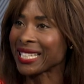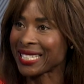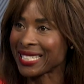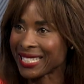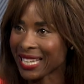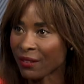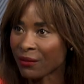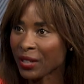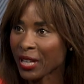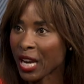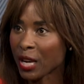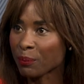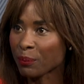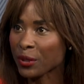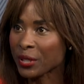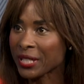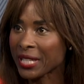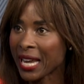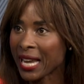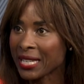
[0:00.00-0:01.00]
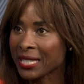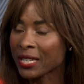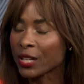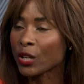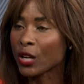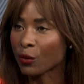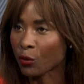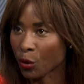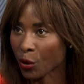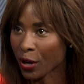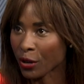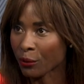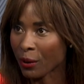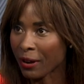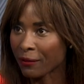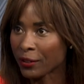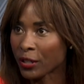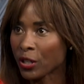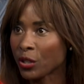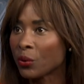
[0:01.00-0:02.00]
at 78% growing
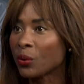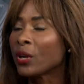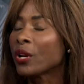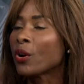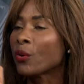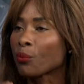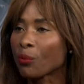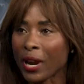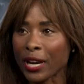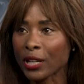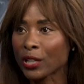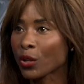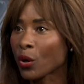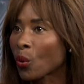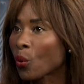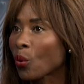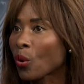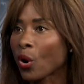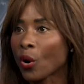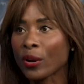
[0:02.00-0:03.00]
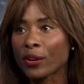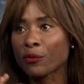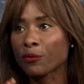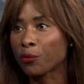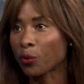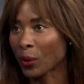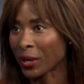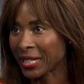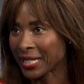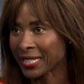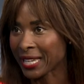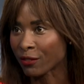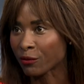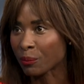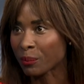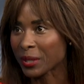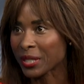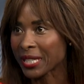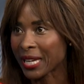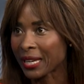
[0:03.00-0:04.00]
revenue, regular cohort
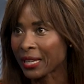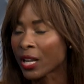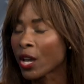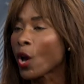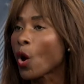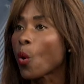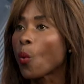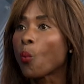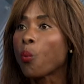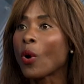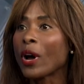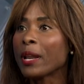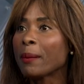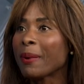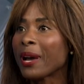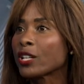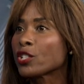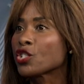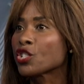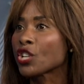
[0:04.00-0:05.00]
47%. What about